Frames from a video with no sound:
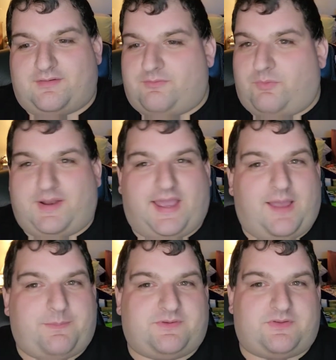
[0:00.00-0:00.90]
what
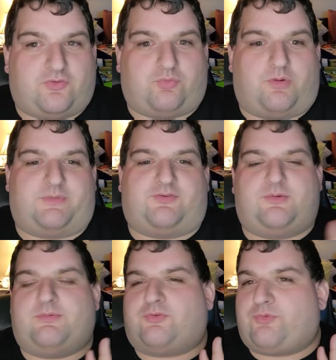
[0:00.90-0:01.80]
happened to this woman?
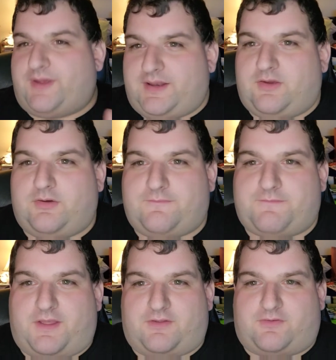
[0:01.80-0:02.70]
She was great in
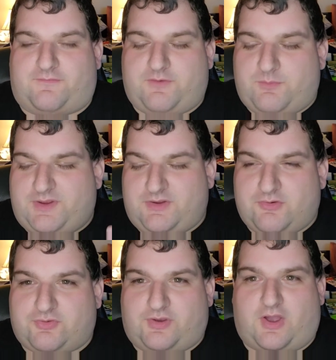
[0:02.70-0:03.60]
Goodfellas a few
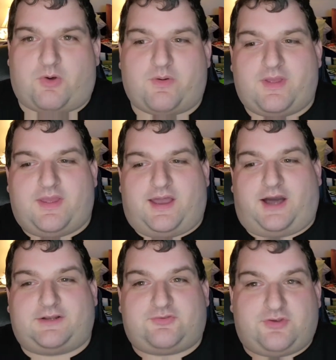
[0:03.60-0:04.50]
years ago.
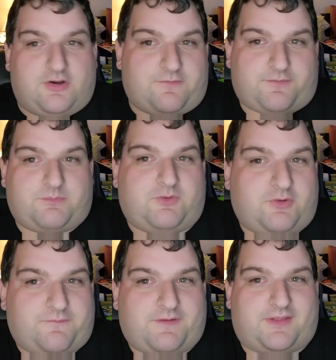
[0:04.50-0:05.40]
How did she go from
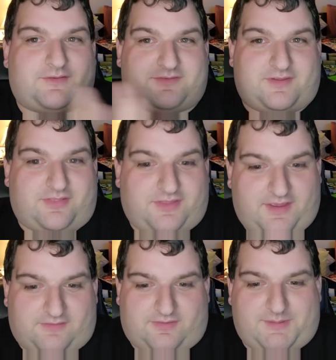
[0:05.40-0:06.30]
Goodfellas to
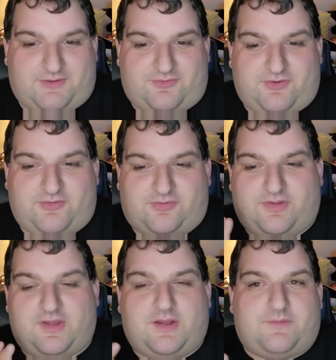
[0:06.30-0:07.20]
this? I mean, she's